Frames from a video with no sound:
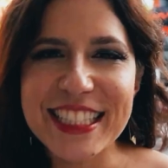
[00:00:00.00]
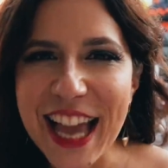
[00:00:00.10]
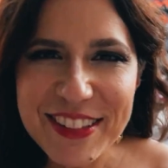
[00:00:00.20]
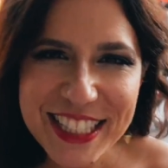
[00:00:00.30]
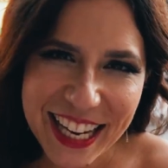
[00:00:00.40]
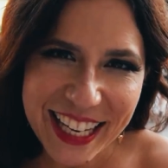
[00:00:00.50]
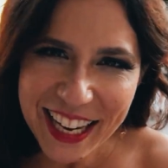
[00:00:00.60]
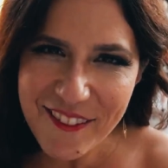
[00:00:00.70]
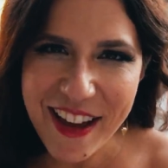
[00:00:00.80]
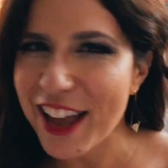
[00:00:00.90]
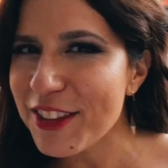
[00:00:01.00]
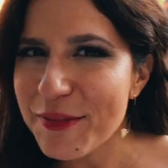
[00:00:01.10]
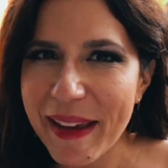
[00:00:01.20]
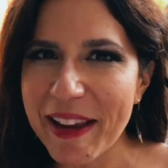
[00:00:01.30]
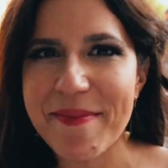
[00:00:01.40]
Time to check in on my other
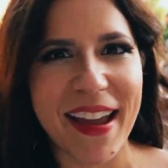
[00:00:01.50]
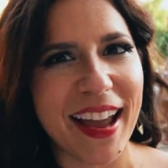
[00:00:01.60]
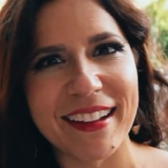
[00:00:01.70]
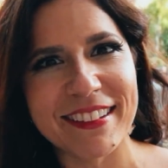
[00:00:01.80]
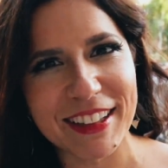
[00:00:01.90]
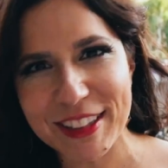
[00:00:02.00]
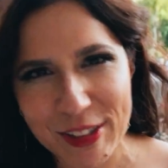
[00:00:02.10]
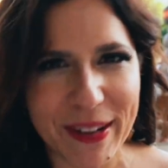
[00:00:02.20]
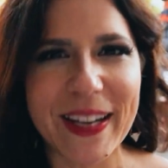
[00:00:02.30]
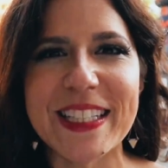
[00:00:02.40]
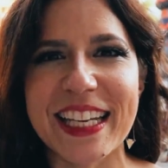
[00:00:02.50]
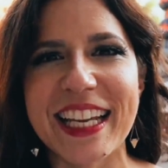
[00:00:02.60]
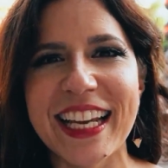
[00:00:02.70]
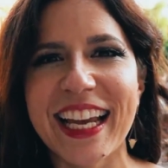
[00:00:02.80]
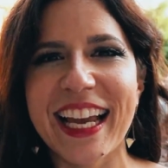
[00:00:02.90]
main man,
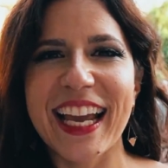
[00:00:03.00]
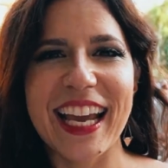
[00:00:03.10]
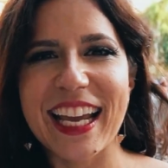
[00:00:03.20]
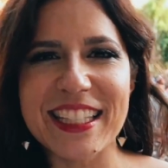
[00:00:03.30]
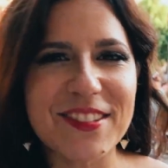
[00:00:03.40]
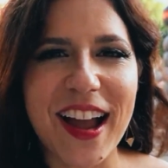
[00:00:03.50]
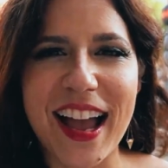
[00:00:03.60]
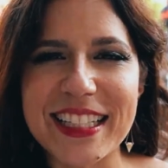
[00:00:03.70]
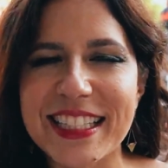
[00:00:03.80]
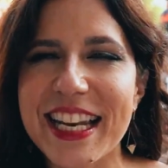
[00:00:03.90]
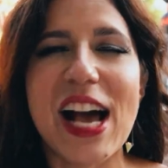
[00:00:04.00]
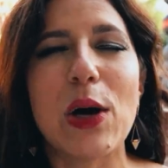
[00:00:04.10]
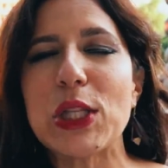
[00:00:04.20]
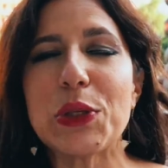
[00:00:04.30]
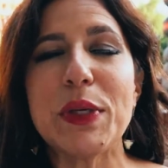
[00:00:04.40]
Luigi. His ride's
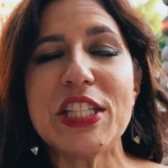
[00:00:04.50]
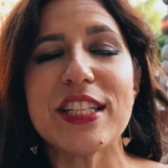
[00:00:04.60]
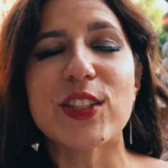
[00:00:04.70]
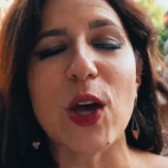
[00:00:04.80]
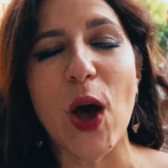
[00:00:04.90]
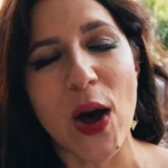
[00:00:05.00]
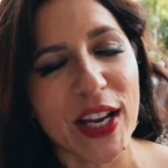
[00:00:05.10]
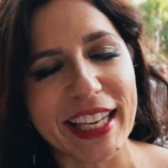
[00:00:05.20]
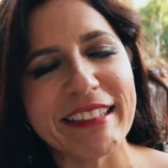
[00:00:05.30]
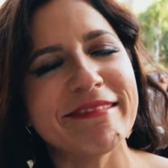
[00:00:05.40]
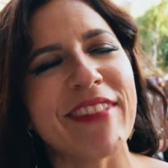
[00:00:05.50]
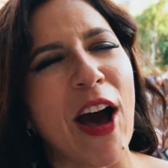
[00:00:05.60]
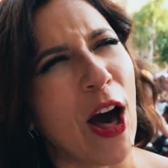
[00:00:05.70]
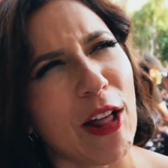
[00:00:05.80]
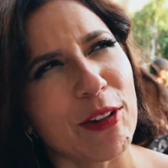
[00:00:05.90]
now Luigi's Honkin
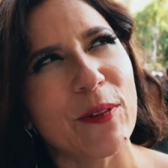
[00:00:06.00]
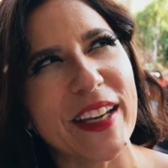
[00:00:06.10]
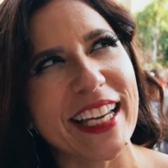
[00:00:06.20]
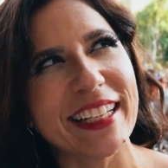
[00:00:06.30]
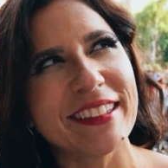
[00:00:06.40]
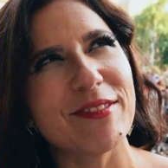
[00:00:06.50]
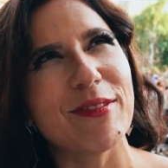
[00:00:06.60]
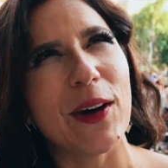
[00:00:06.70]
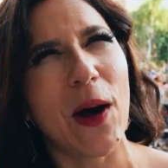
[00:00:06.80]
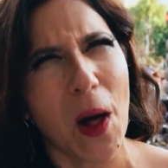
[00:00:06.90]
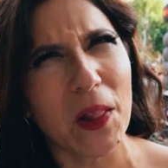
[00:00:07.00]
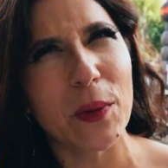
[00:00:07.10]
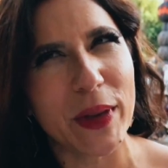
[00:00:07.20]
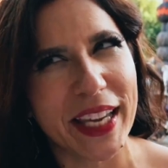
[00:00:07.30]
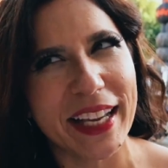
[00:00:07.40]

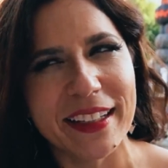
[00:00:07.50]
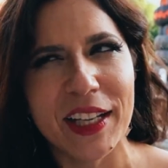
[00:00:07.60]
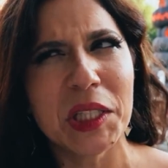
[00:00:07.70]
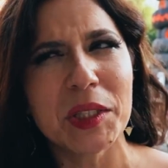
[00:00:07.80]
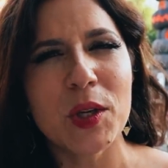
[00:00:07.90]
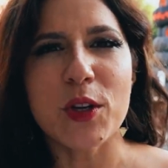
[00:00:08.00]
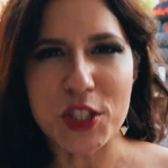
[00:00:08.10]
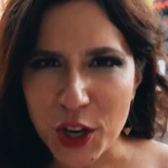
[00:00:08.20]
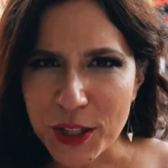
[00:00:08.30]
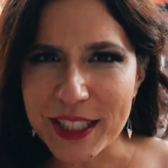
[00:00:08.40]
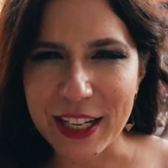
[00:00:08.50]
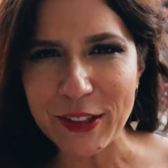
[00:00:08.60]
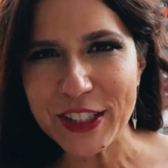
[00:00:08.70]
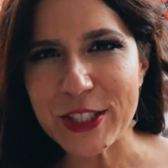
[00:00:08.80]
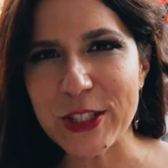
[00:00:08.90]
Haul-O-Ween, which is hard to say
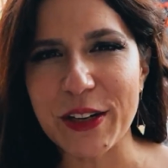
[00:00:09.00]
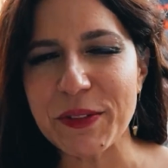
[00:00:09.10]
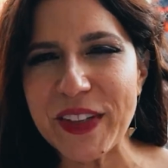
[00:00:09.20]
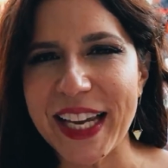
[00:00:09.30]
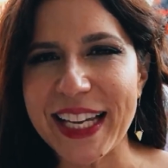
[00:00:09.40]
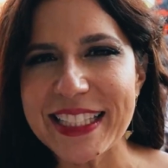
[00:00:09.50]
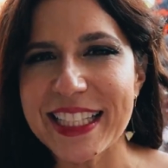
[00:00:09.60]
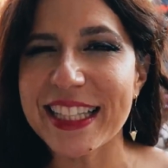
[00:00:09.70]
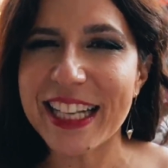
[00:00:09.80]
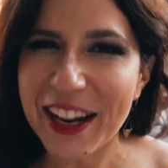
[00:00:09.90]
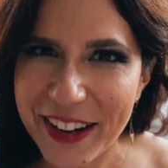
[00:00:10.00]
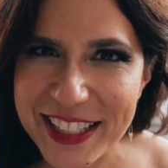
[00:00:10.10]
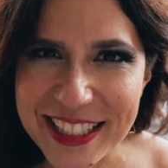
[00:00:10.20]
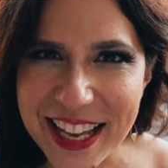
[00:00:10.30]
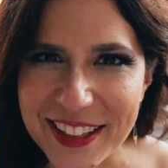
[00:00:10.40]
with a straight face. The
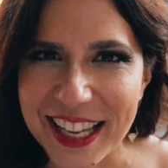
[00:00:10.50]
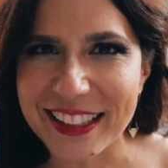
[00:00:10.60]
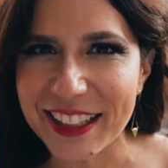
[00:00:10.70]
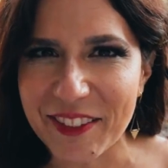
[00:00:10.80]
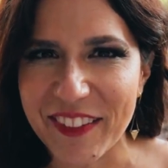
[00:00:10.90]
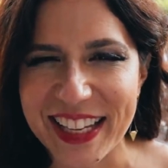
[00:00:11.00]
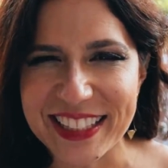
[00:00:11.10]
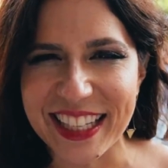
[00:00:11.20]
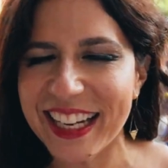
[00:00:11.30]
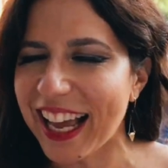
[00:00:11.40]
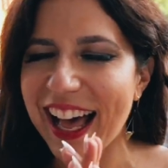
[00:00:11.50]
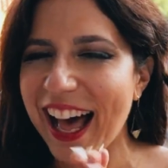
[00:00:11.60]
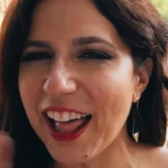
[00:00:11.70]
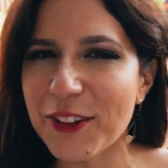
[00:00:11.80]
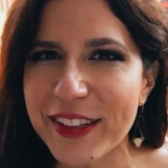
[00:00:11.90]
decorations outside look amazing.
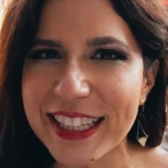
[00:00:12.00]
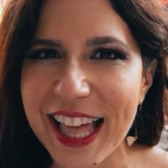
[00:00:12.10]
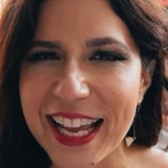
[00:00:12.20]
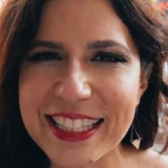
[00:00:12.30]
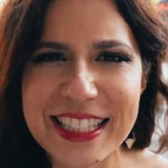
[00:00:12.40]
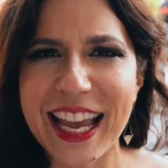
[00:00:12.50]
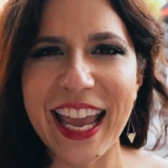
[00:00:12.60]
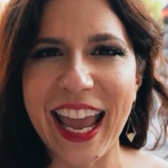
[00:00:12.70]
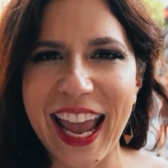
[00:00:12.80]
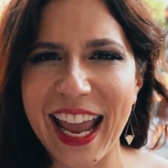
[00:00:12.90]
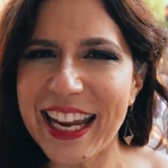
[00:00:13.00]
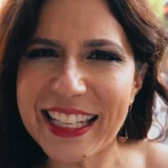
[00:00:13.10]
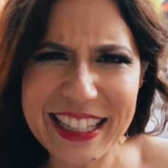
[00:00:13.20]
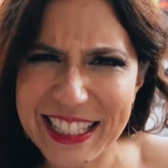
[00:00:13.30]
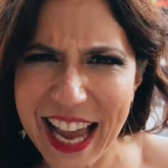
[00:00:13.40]
Halloween lights, and
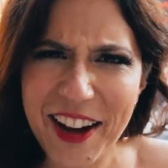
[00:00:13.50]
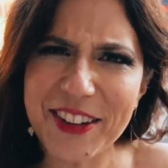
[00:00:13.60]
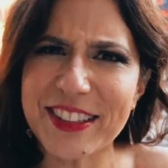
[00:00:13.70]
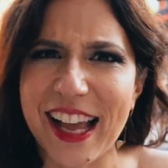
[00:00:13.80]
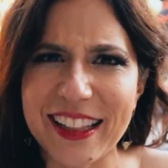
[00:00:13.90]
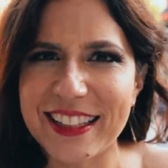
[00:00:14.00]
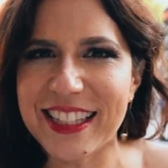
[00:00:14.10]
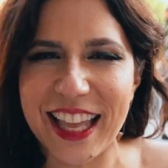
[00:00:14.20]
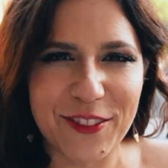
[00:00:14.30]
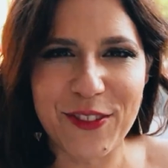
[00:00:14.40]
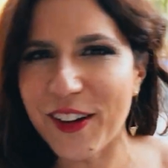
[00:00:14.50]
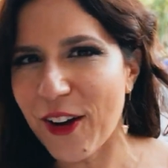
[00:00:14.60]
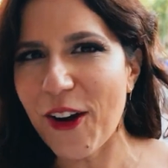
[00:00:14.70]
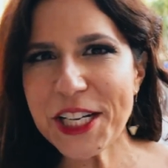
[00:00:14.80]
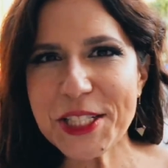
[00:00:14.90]
the tires got this like fun
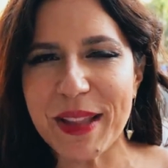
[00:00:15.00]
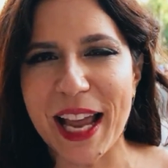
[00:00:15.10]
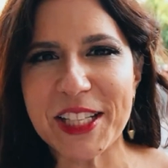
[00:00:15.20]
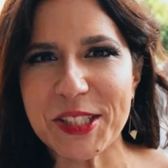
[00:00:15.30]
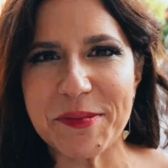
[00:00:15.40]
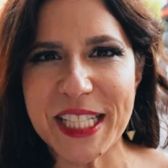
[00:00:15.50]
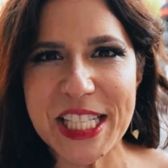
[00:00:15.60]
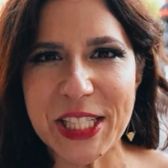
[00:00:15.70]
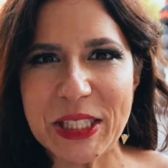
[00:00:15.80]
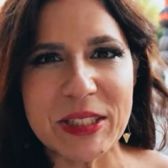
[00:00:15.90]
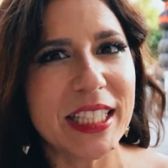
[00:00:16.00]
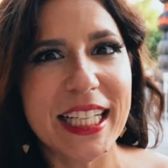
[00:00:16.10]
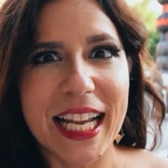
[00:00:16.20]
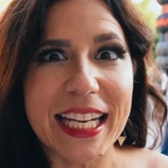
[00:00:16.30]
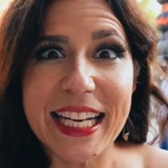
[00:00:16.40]
orange and black treatment too.
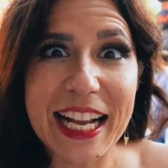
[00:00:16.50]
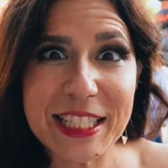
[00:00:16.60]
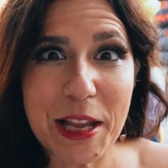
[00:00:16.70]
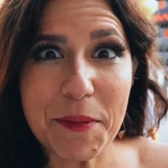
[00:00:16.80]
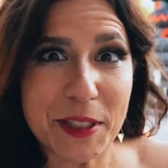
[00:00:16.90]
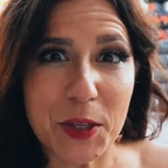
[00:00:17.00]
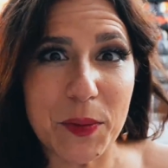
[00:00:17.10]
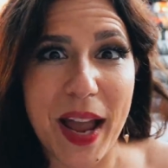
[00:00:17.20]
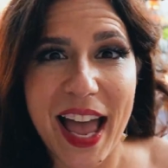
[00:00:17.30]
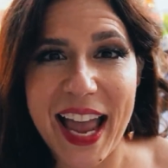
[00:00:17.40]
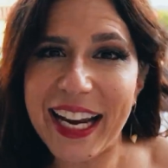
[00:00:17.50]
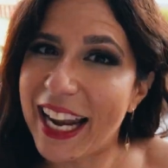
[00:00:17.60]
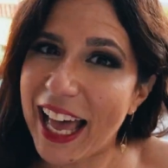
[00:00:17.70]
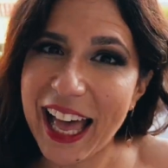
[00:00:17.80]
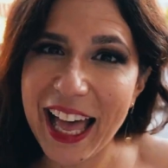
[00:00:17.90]
Next up is the ride.
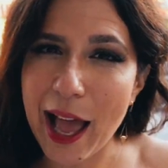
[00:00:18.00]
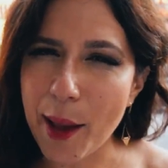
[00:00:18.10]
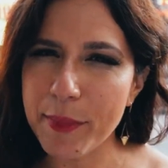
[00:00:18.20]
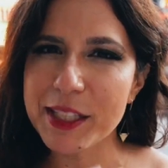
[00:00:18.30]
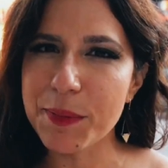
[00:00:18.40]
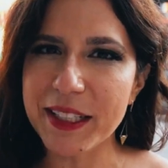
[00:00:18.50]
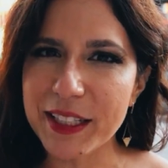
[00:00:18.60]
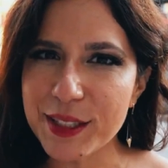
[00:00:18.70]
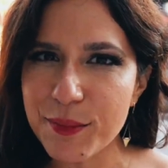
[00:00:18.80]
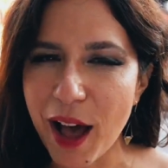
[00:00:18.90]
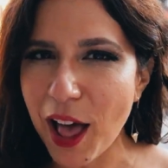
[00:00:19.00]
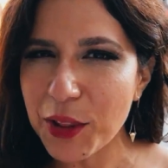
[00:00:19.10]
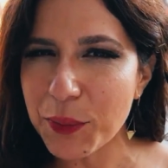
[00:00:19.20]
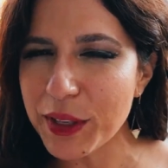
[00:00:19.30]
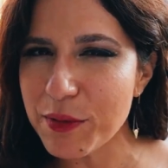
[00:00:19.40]
I'm expecting some
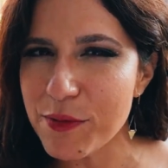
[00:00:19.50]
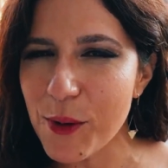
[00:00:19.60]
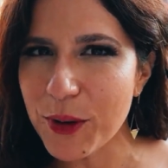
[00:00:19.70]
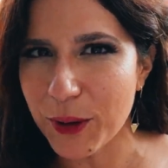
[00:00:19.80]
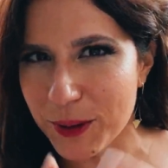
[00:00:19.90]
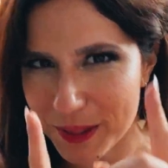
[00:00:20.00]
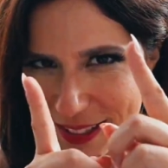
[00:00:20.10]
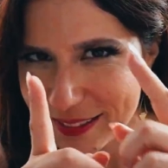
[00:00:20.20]
Halloween vocals.